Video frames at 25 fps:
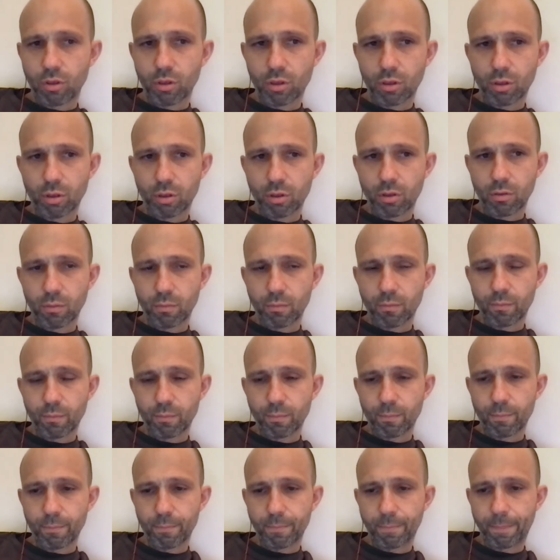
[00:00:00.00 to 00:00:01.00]
Um,
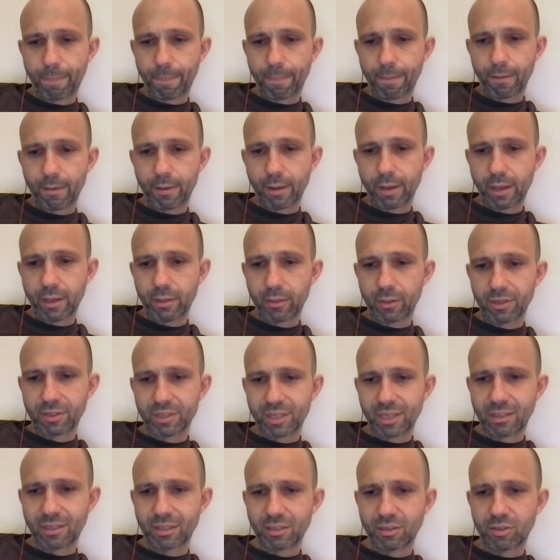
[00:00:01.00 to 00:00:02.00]
all right, let's
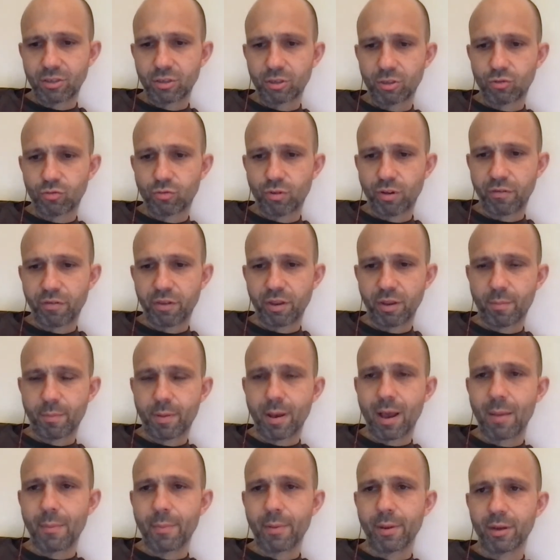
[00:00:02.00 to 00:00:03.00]
get this trivia
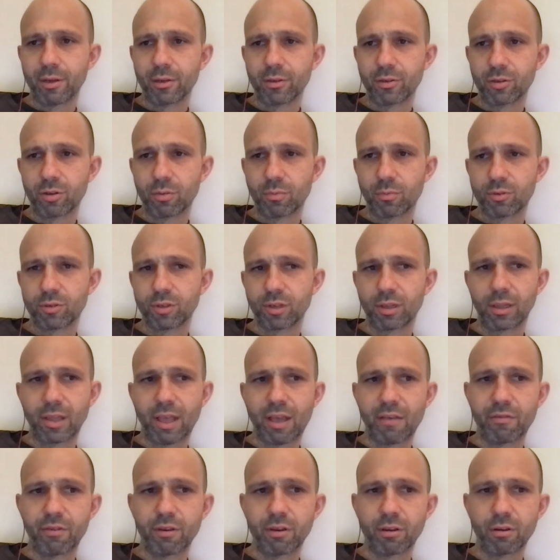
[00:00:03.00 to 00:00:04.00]
popping. It's almost
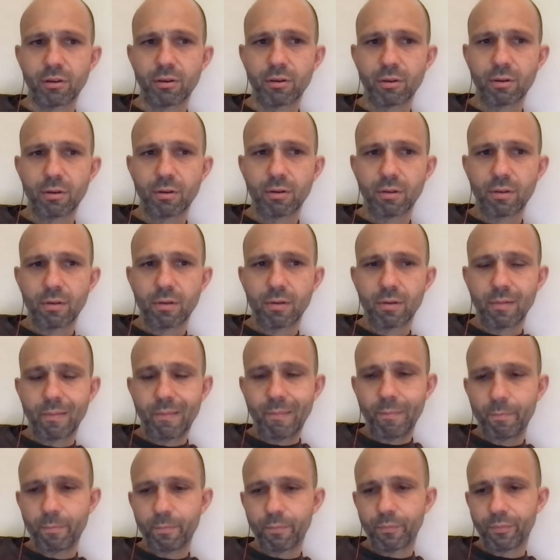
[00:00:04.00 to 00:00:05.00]
11.
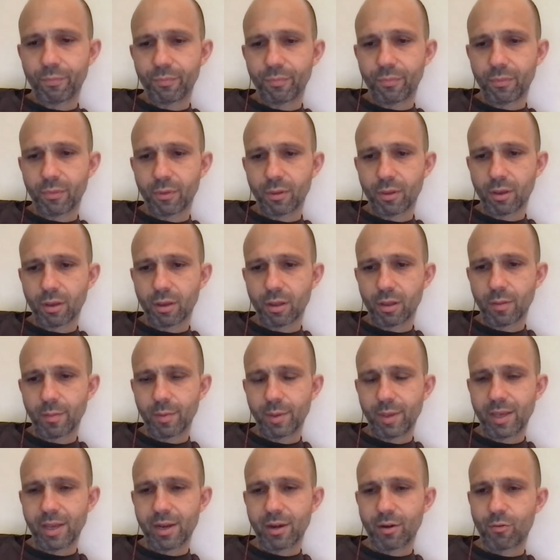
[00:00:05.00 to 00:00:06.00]
Uh, let
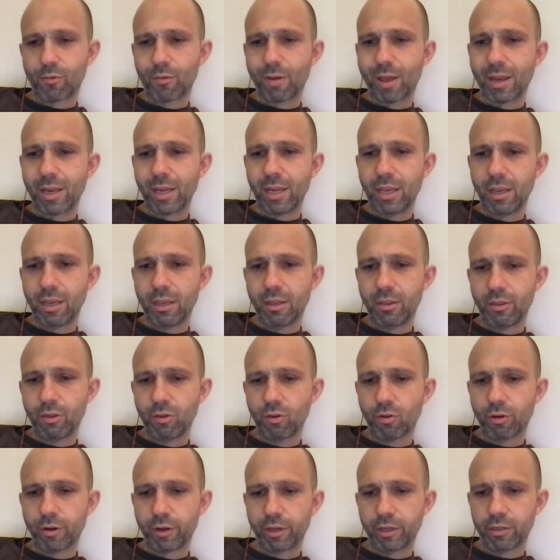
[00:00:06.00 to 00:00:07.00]
me get a ready in
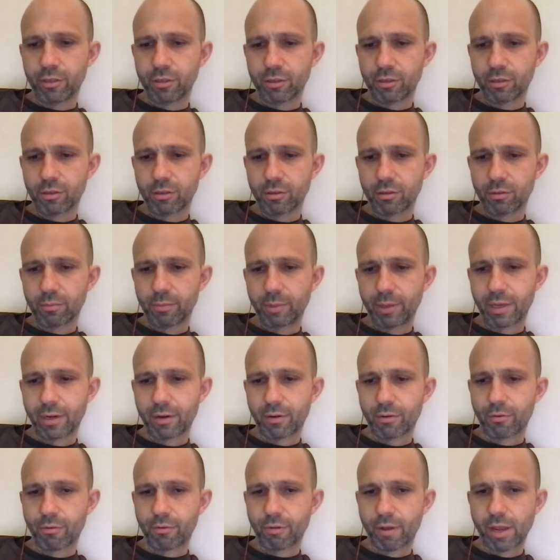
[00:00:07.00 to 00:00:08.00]
the audience. Let me get
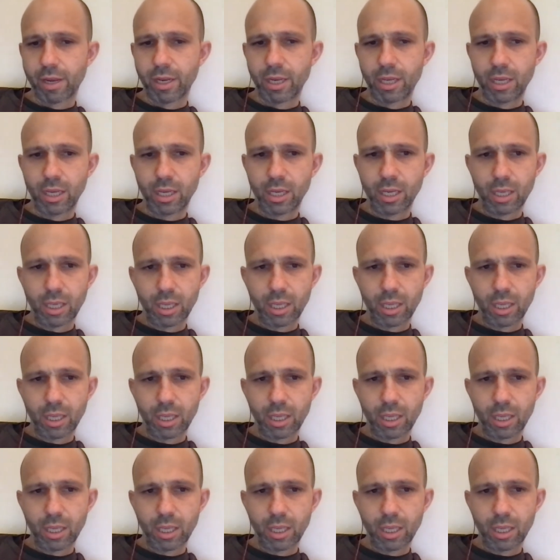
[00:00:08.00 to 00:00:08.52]
a ready.